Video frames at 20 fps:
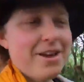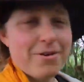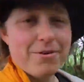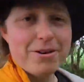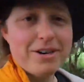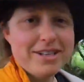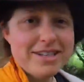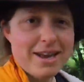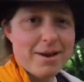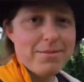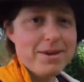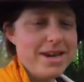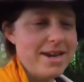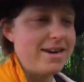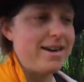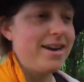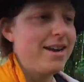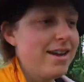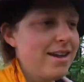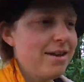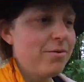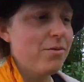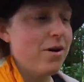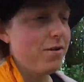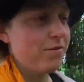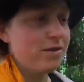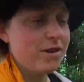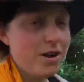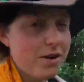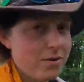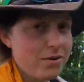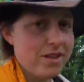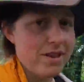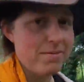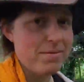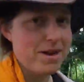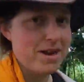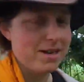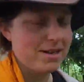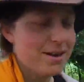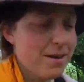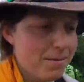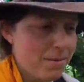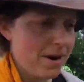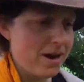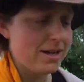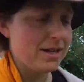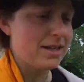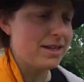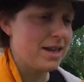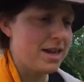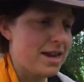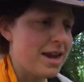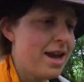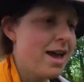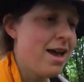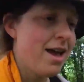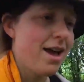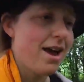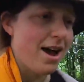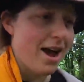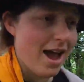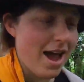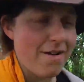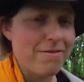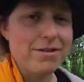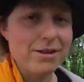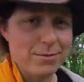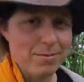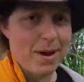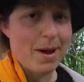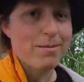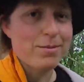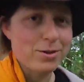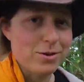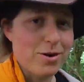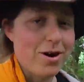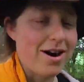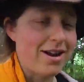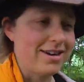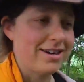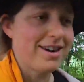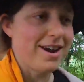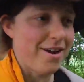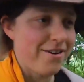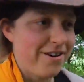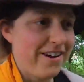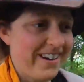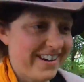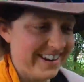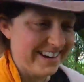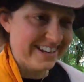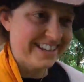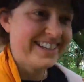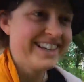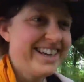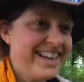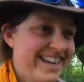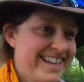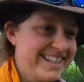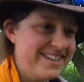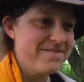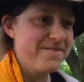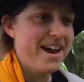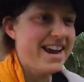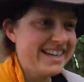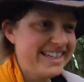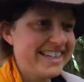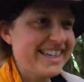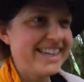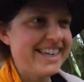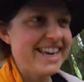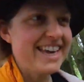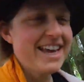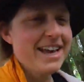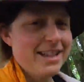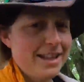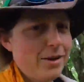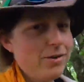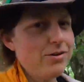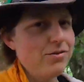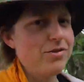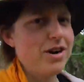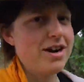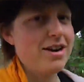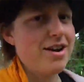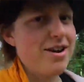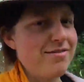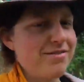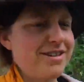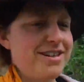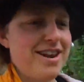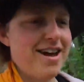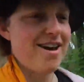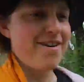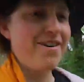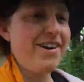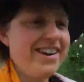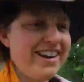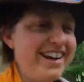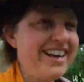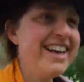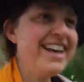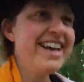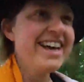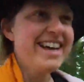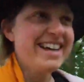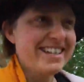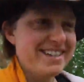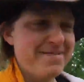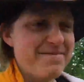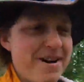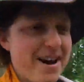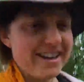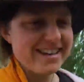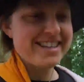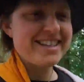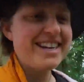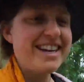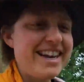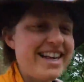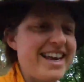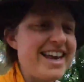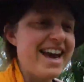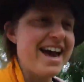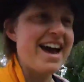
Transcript: What does that mean? Well, if you don't know what that means, personally, I haven't spammed you hard enough. So basically, that was a very nervous laugh. So personally,